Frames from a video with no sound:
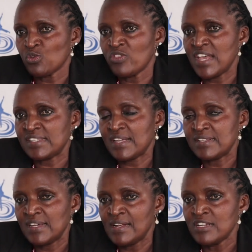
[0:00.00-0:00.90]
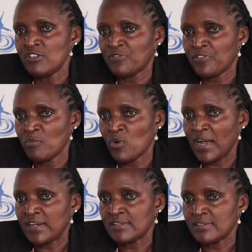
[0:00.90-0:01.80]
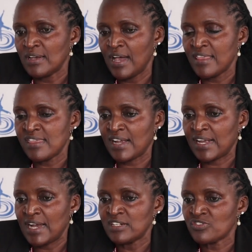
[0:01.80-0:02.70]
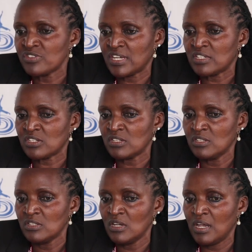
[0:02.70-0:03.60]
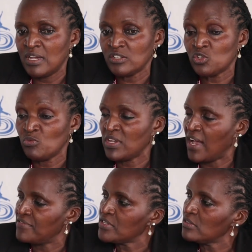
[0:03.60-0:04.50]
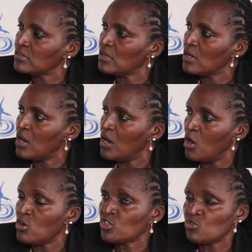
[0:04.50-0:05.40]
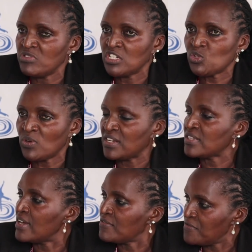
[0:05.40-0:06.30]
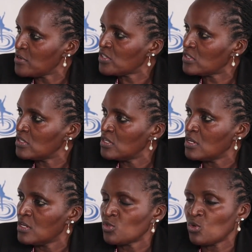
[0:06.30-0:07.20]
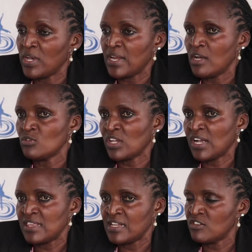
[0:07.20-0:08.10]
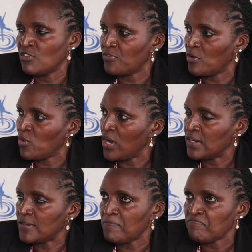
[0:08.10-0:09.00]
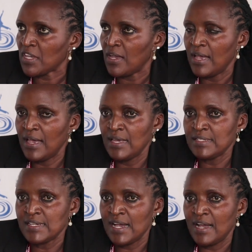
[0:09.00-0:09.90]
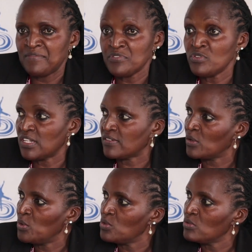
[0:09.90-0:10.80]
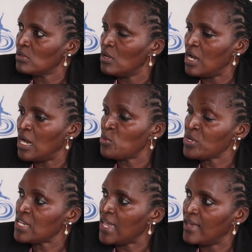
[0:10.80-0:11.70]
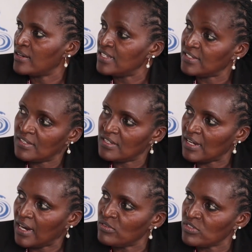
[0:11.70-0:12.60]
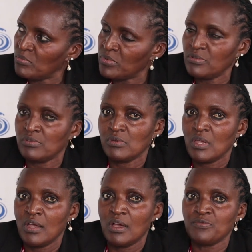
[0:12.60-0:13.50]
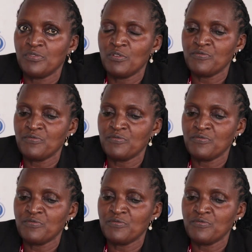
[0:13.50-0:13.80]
So there are certain legal framework the country that should be having. Yes. Or should be ensuring they're enforced. Yes. So we are now looking at the legal framework. And a few years ago, we held the state accountable for